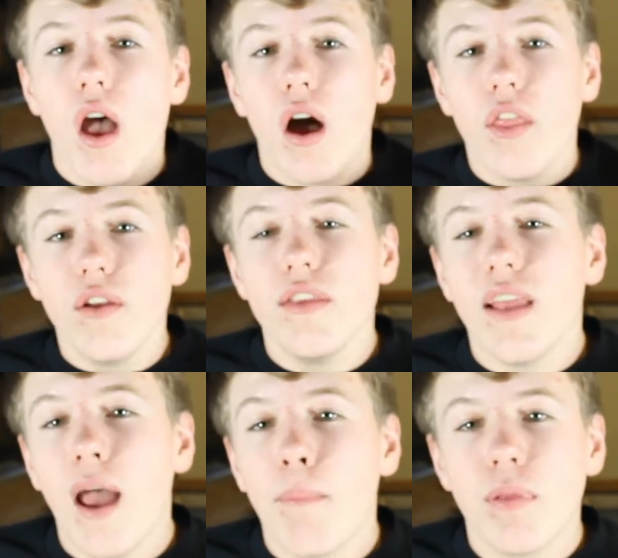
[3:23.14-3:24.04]
Other than
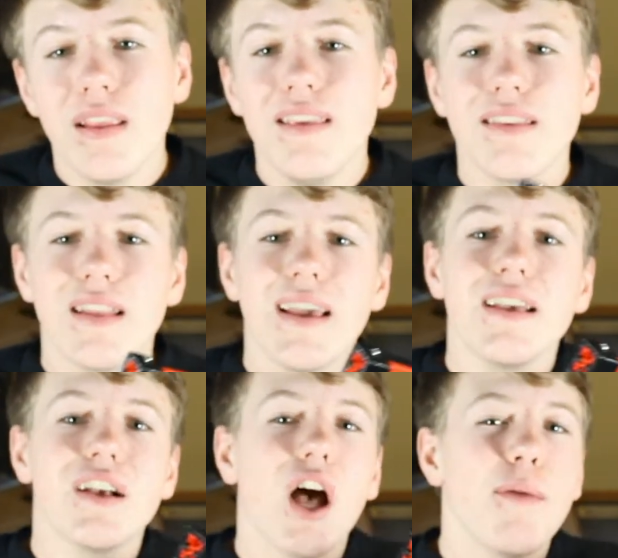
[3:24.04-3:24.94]
that, please
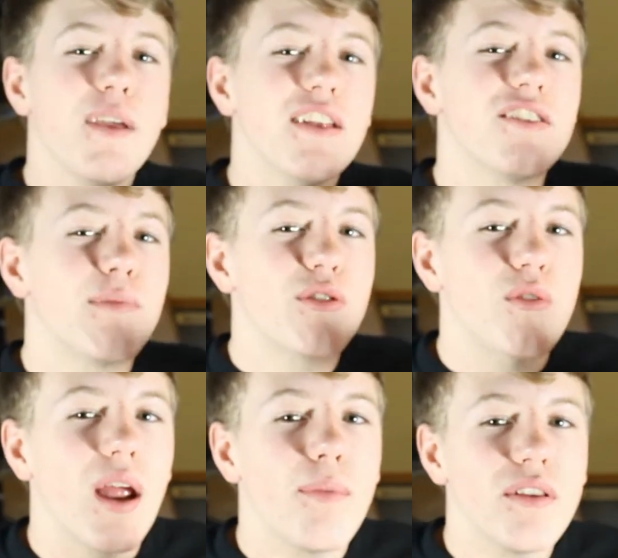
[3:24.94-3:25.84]
like, comment, and
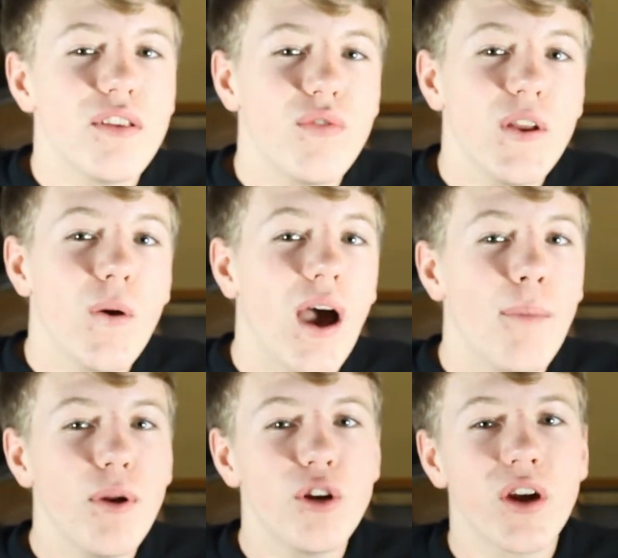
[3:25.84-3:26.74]
subscribe on this video.
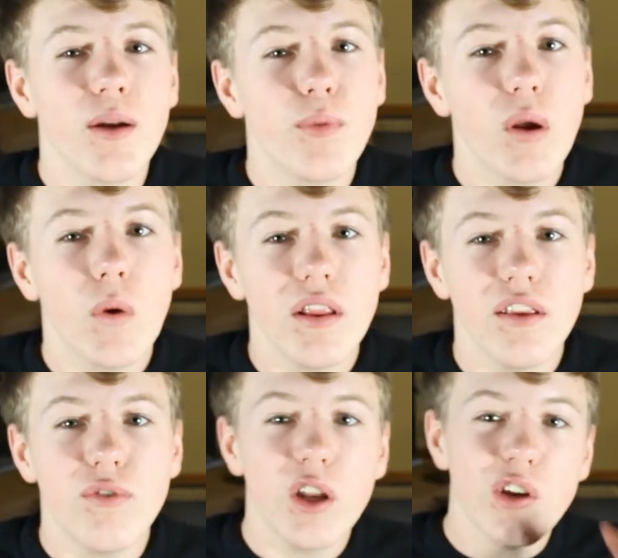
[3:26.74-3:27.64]
I'm going to try to bring one of
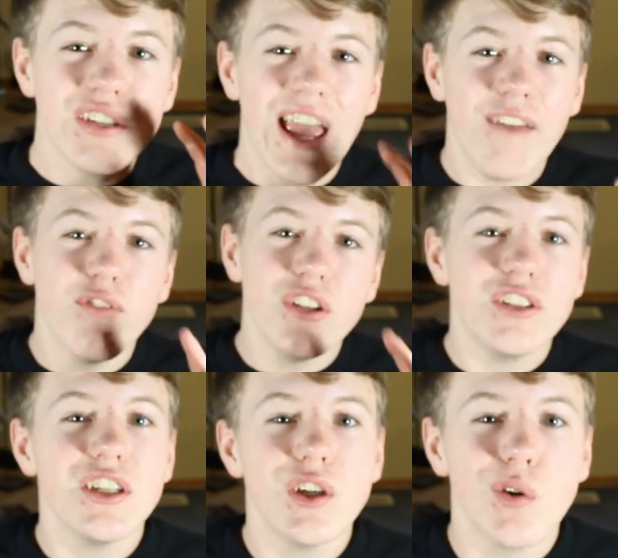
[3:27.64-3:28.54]
these videos every
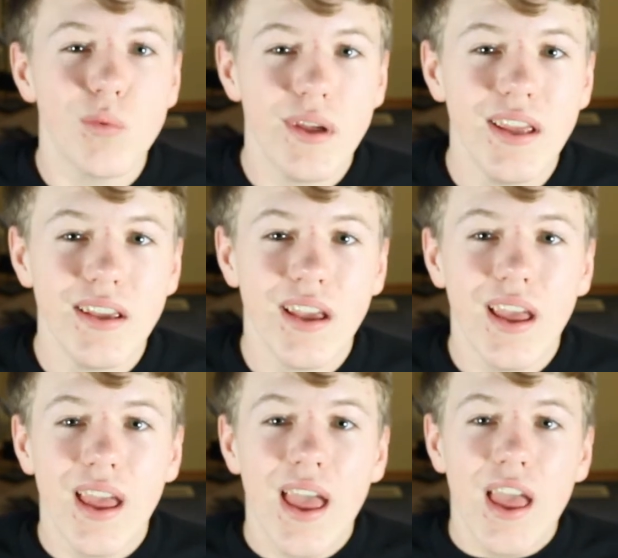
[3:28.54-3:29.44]
single week,
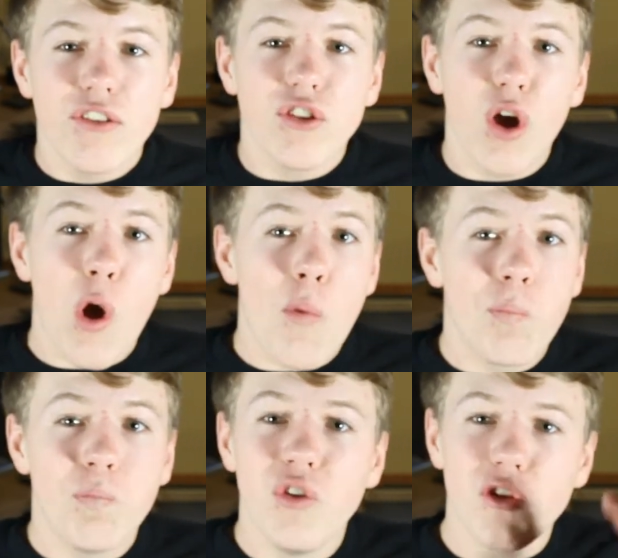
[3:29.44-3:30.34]

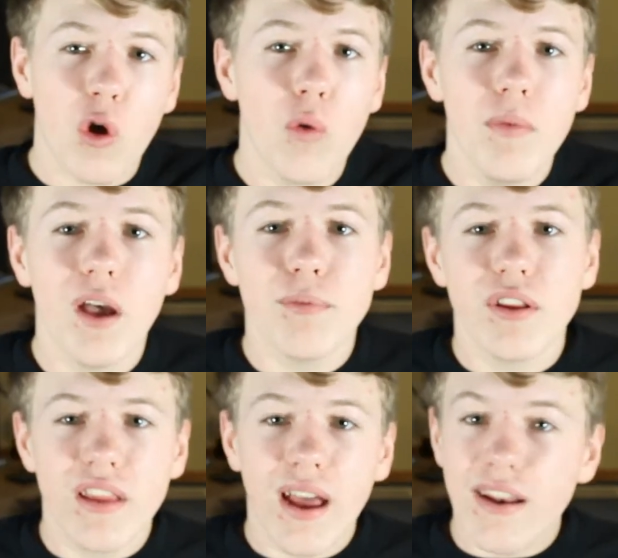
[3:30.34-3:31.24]
so just hold me up
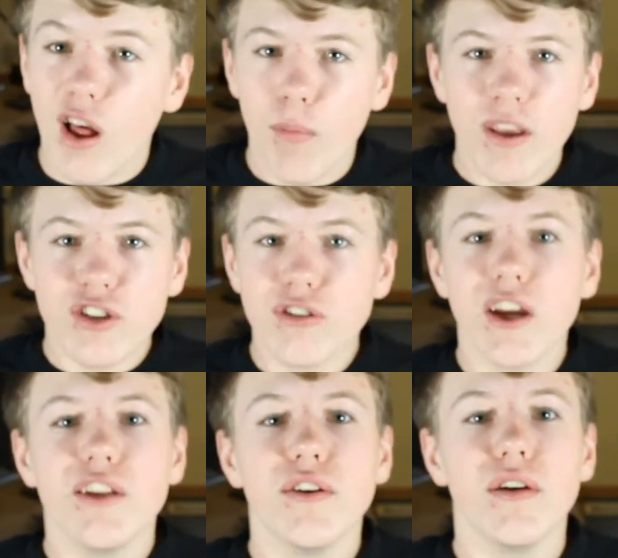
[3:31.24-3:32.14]
to that and I'll make sure
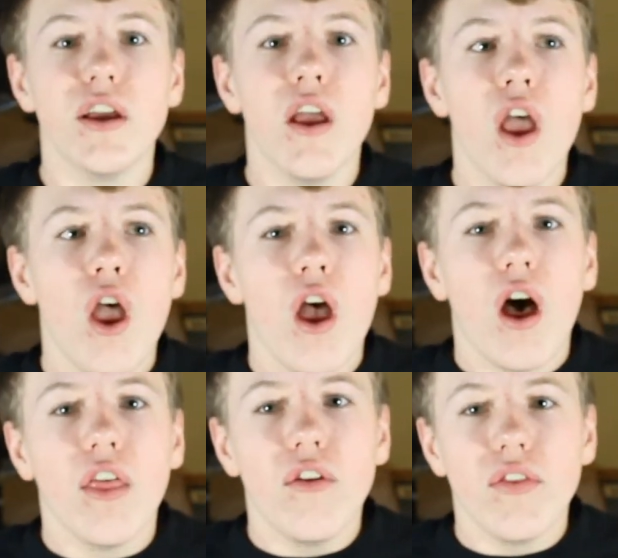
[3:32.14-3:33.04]
I do it.
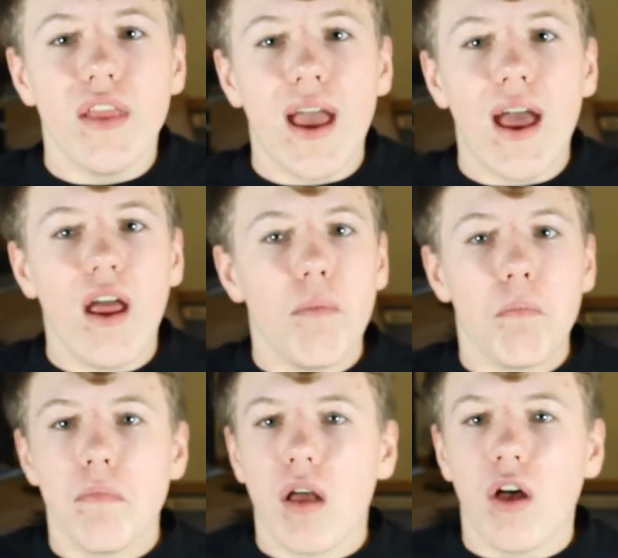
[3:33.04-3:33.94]
Other than that,
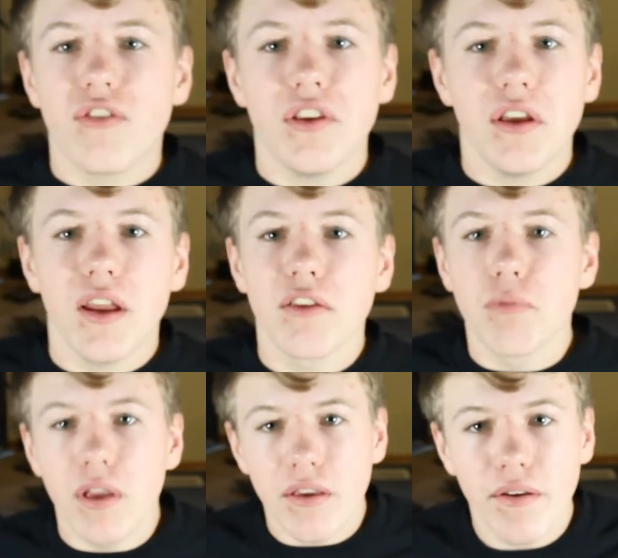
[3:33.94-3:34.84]
I'll see you next
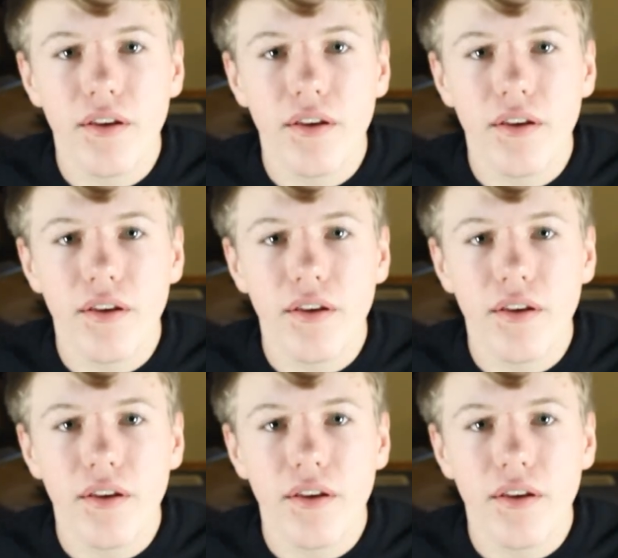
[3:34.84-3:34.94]
week.